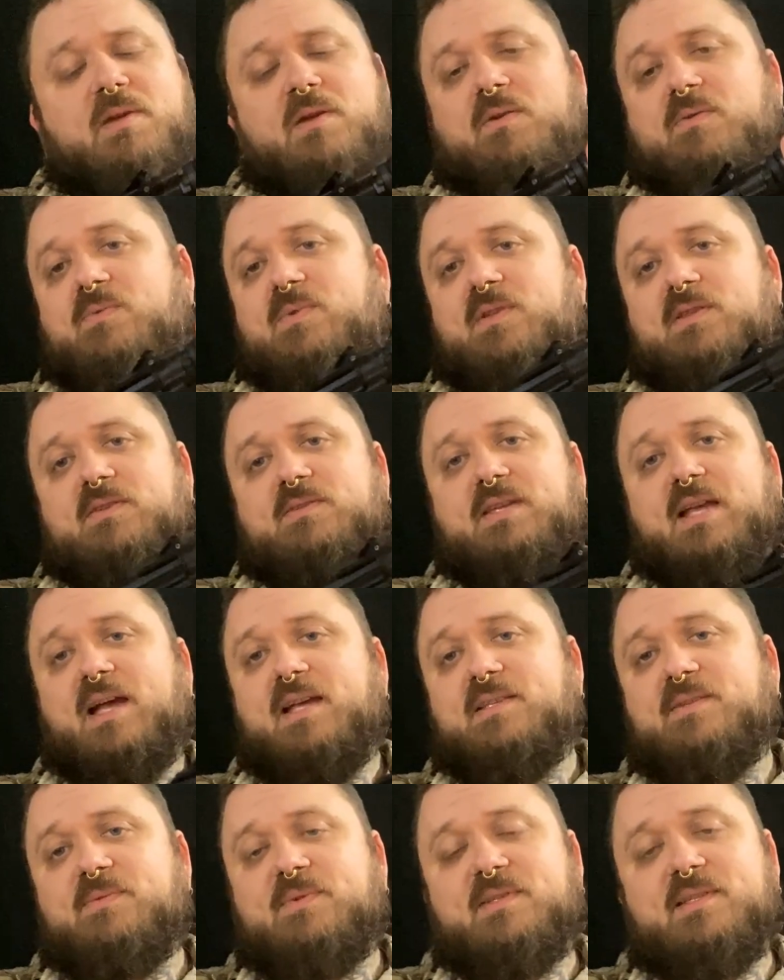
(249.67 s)
you're one of those
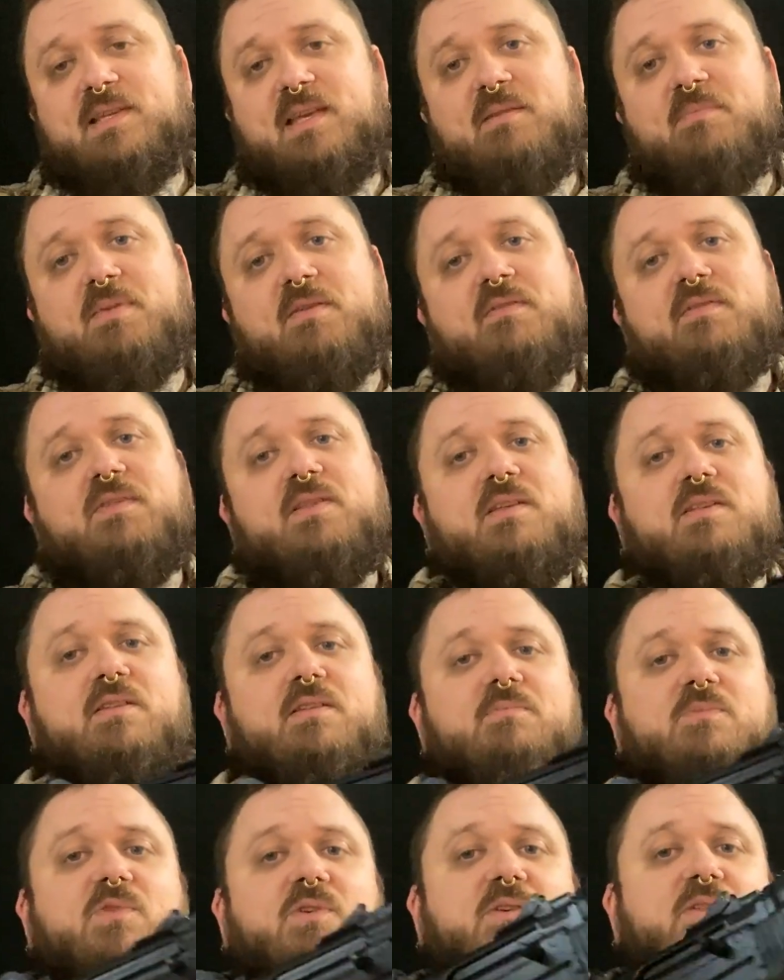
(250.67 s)
guys that wants to keep everything a
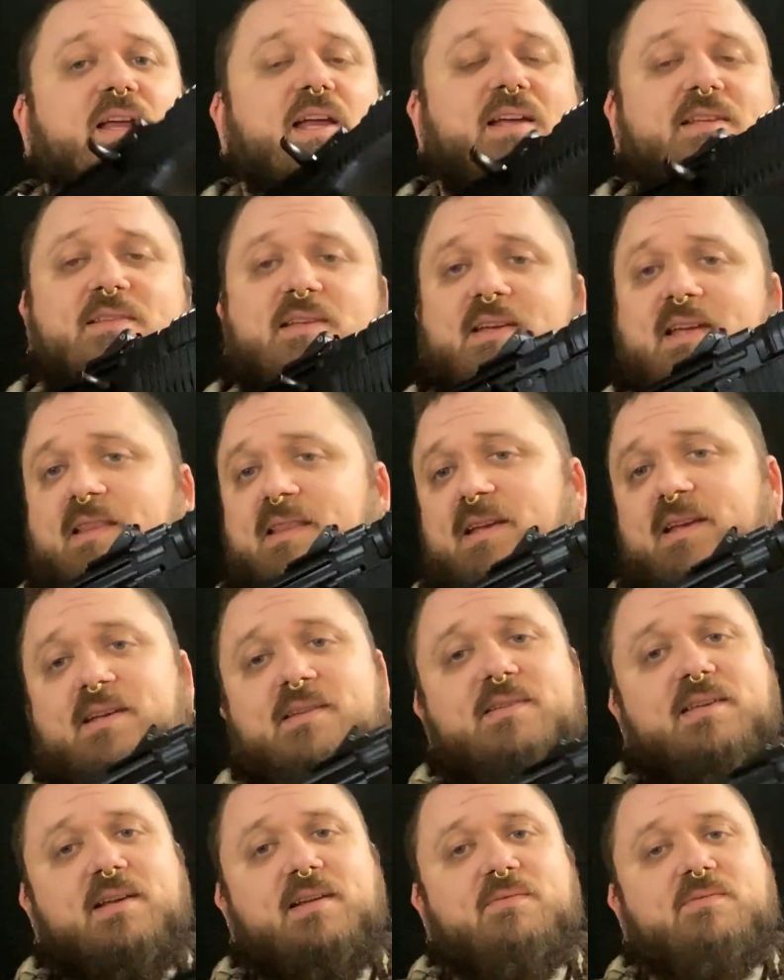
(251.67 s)
little more classic, and like I
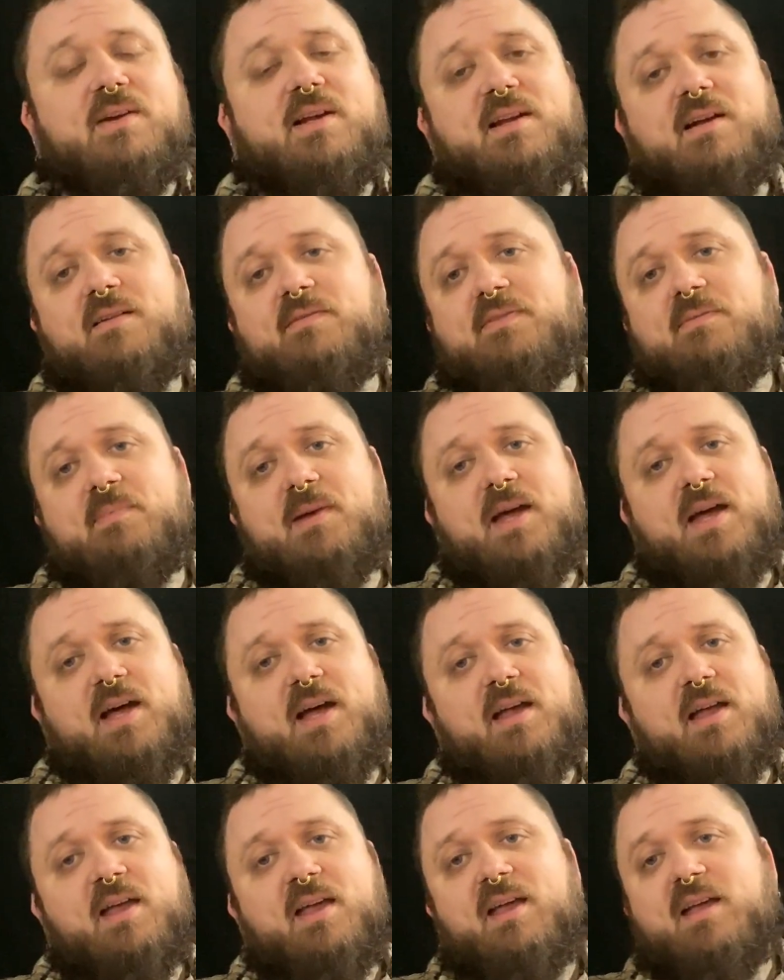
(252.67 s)
said, right off the
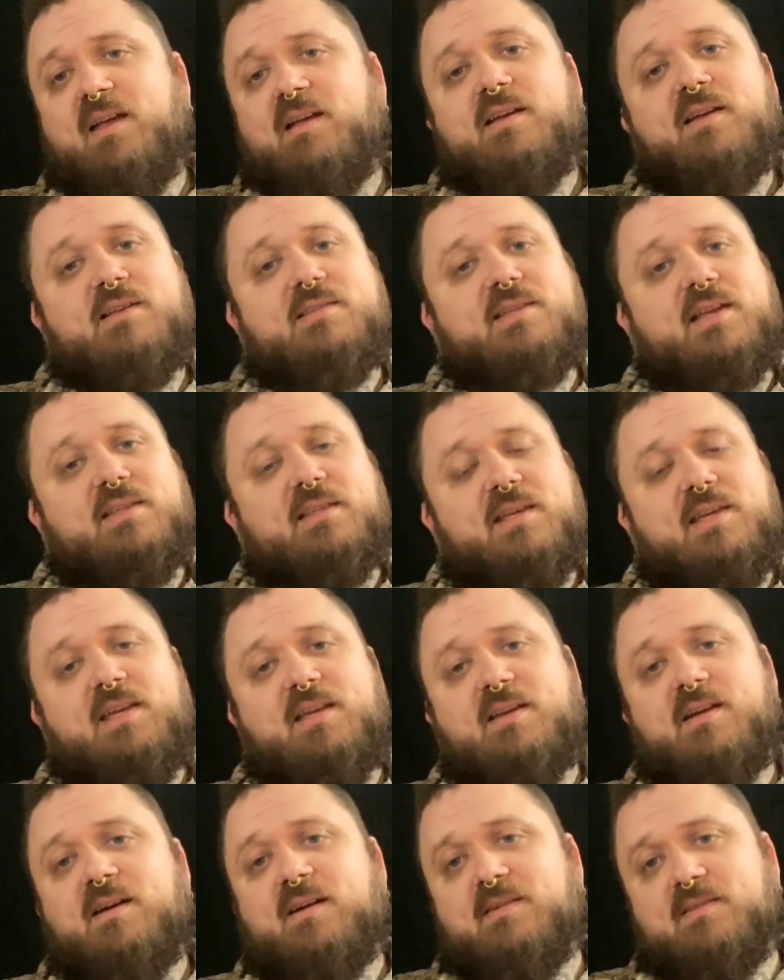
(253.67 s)
bat, it's got the heat
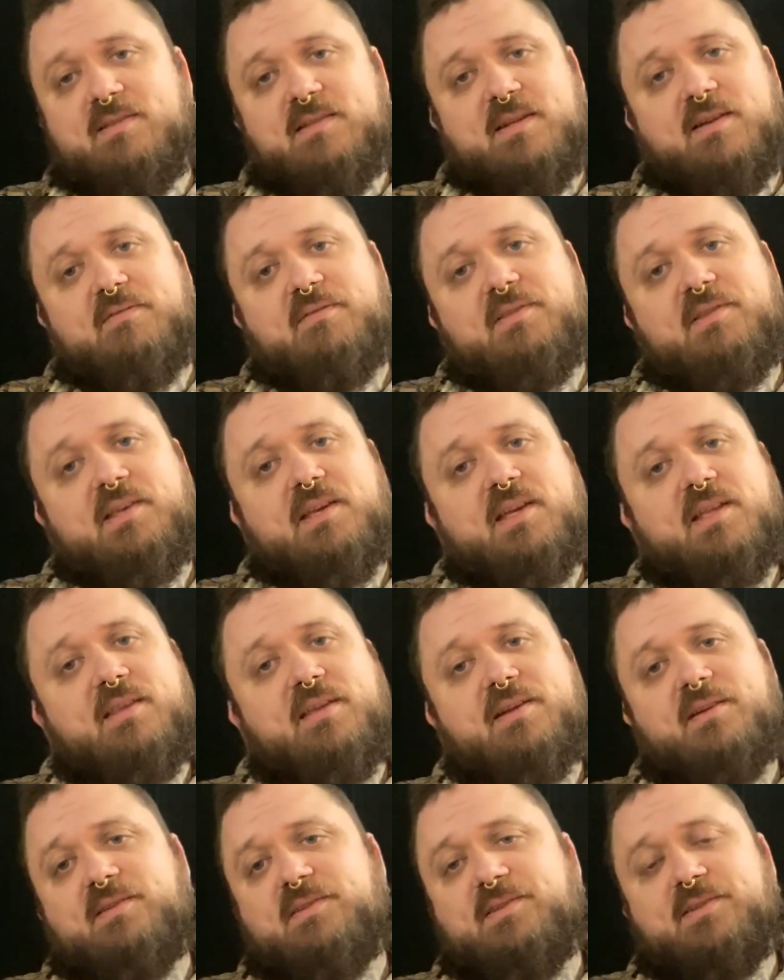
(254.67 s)
guards and everything in
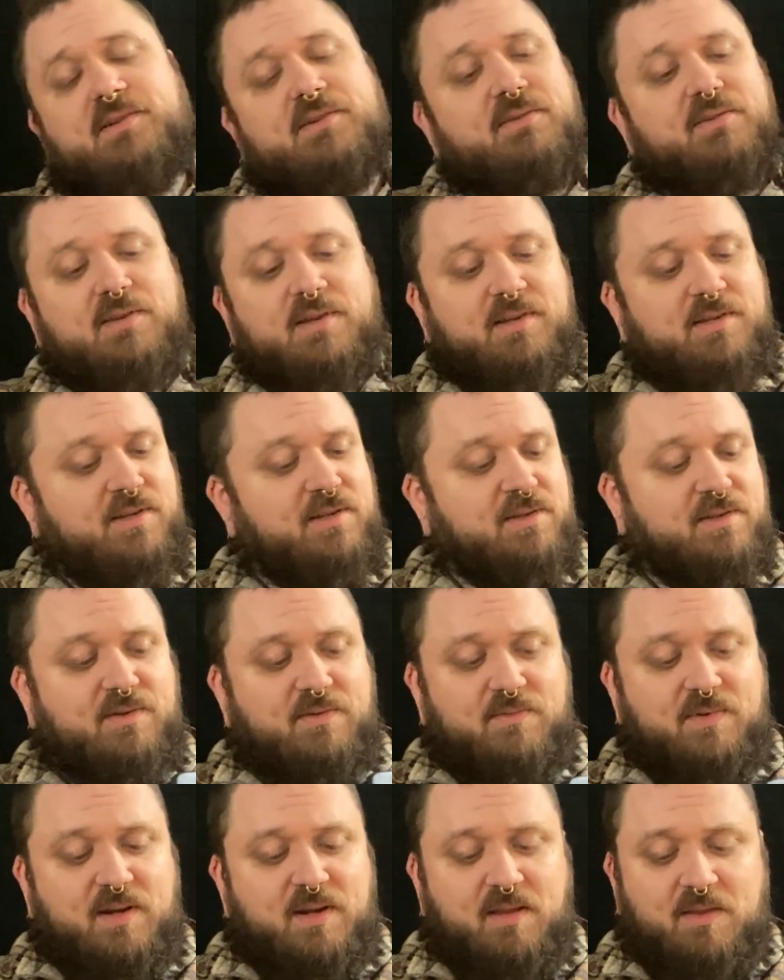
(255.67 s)
there, so you could just go
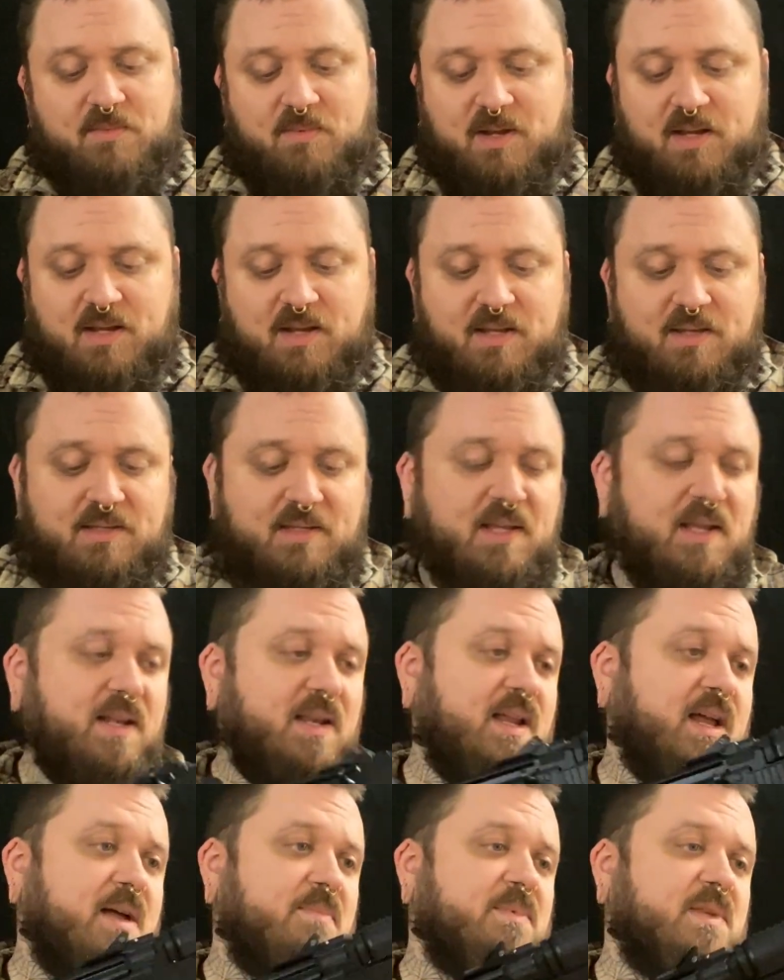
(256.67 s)
run it the way it is, get
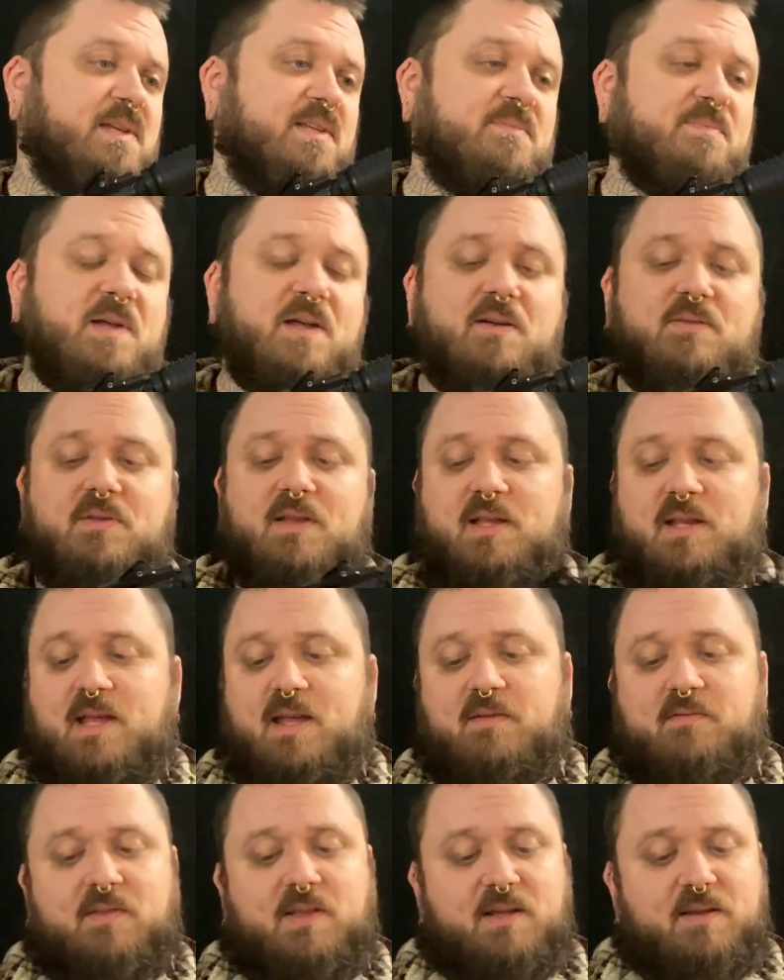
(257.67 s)
an optics mount, and
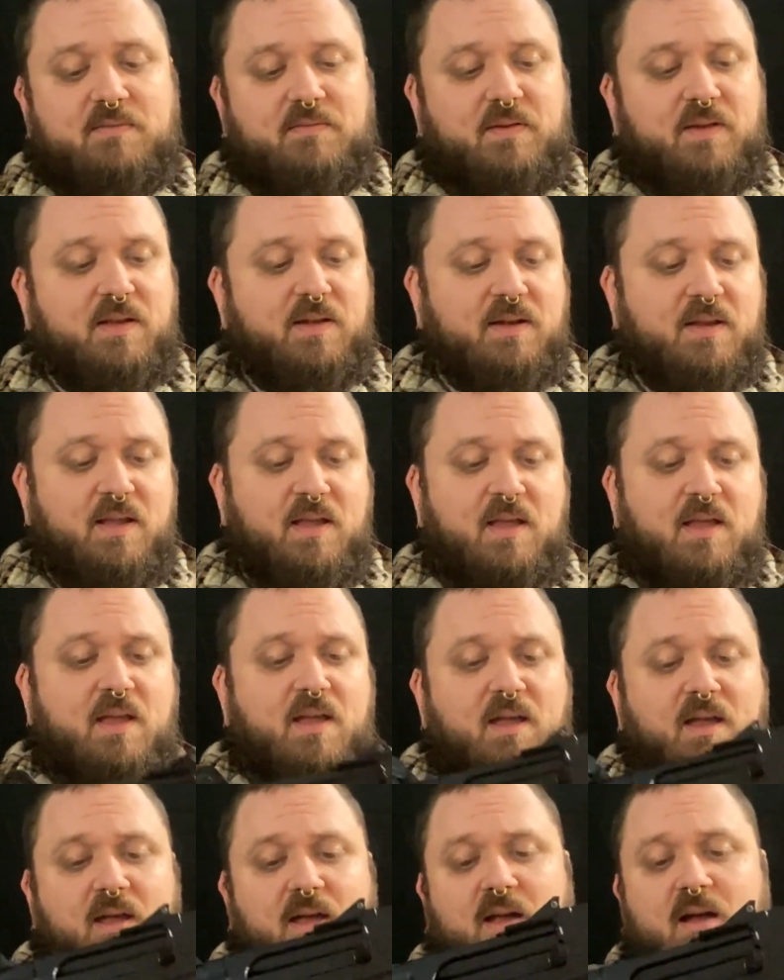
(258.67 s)
have a lot of fun,
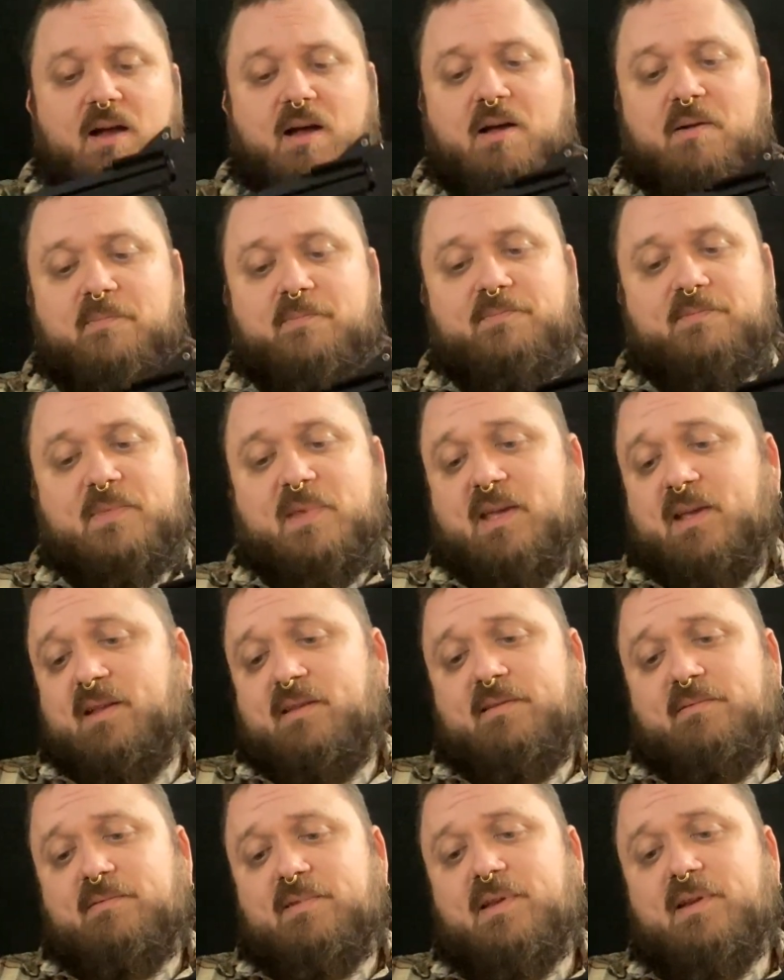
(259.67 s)

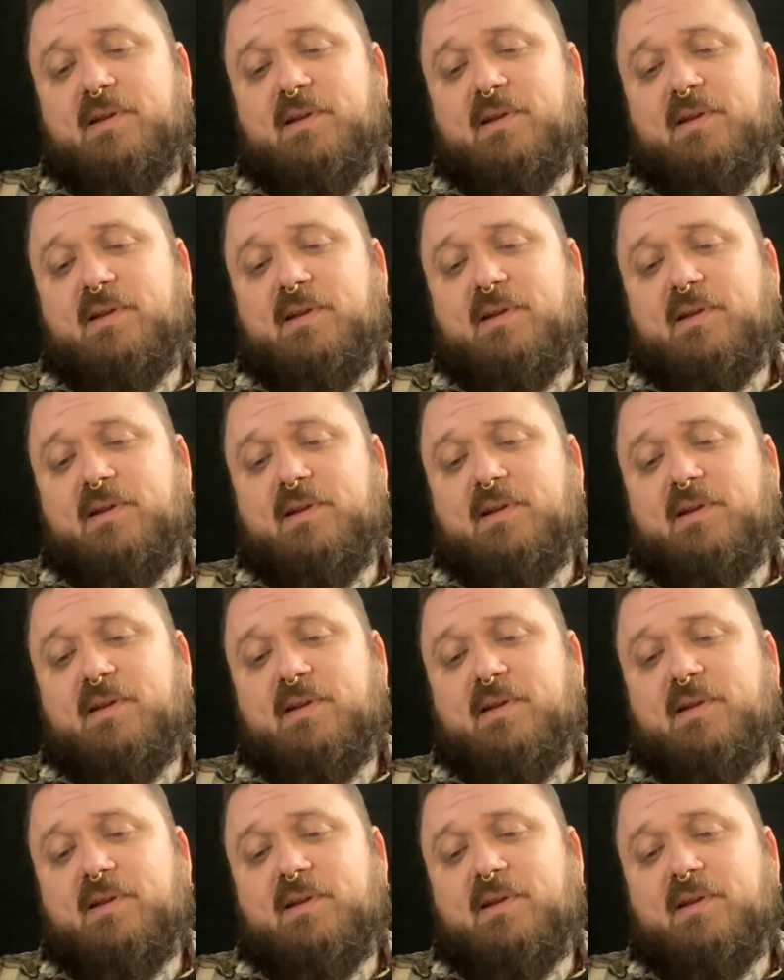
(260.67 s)
and